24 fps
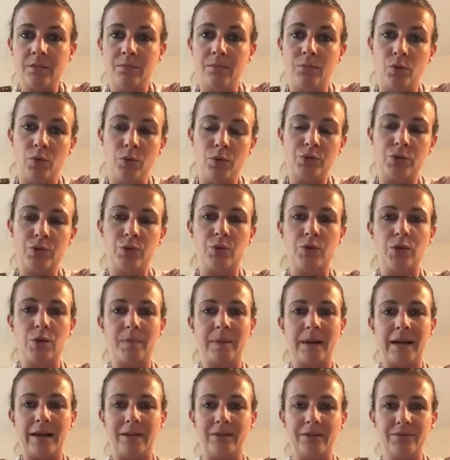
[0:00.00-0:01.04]
More talk
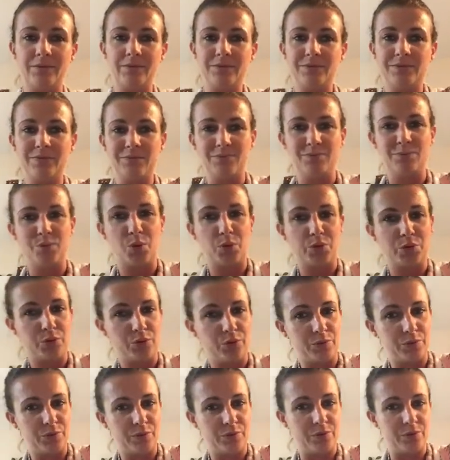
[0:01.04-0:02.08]
about what
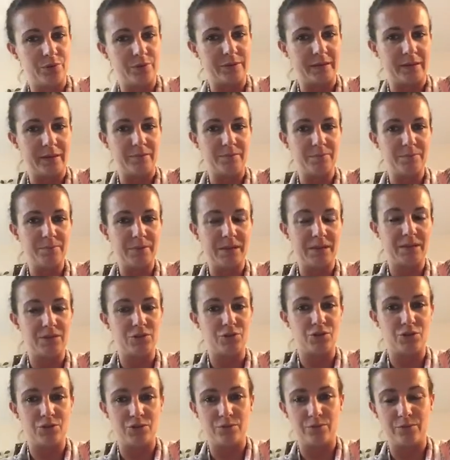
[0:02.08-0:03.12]
you're using,
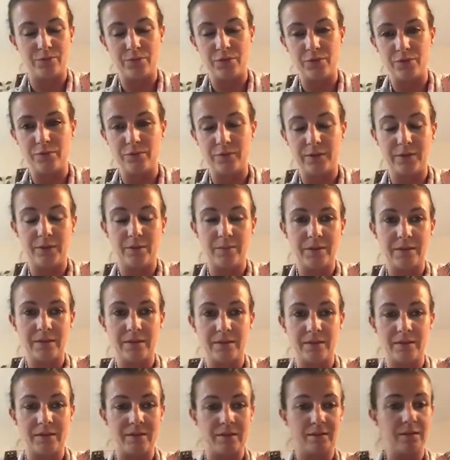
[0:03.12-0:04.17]
because you run the
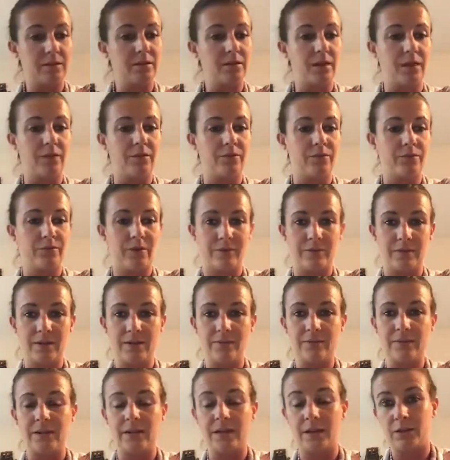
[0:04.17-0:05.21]
business of Forever
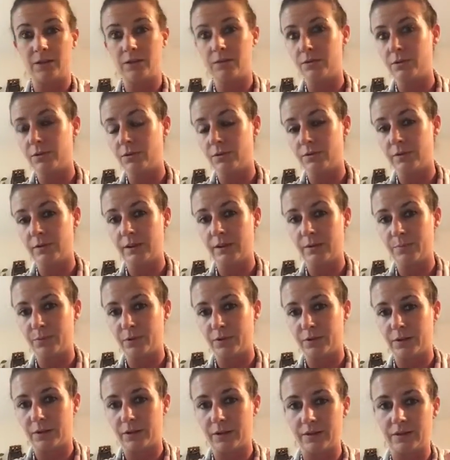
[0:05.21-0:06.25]
Living and you use these
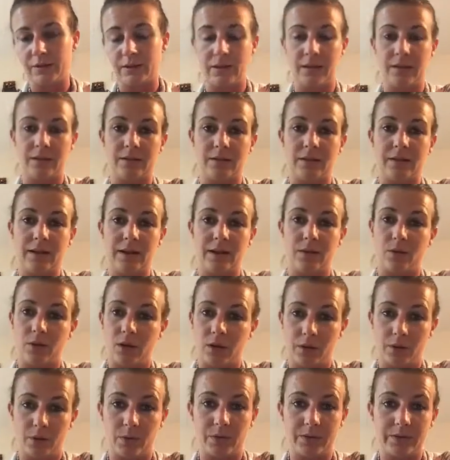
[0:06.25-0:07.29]
products and how
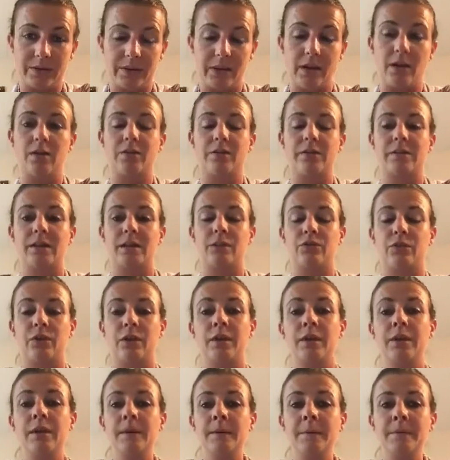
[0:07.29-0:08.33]
high quality they are, etc.
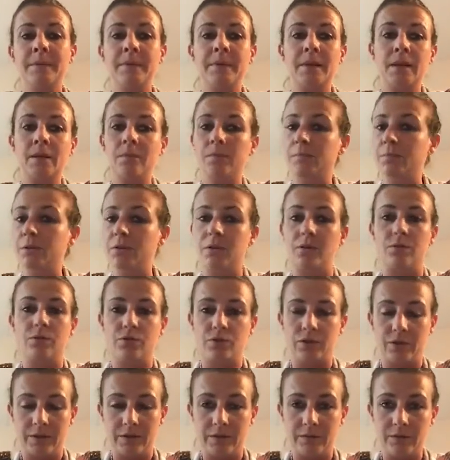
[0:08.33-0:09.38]
But don't
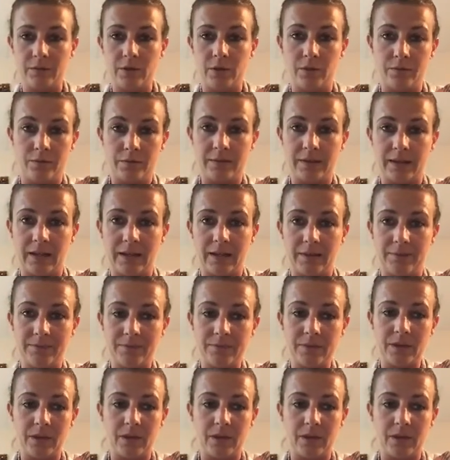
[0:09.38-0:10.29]
try and oversell it.